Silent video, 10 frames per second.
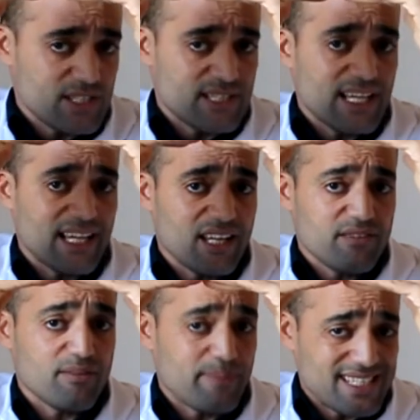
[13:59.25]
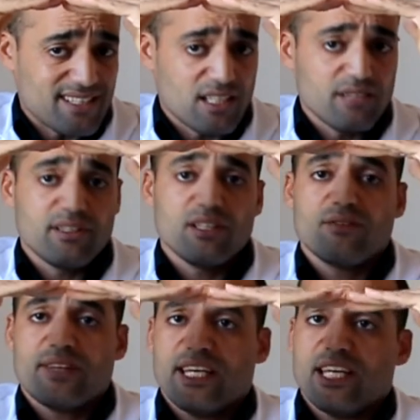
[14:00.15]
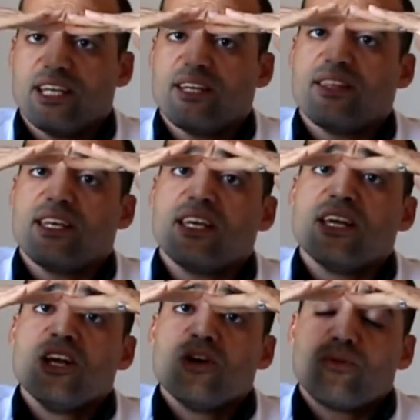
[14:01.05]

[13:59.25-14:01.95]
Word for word: which is the level basic level the uh, the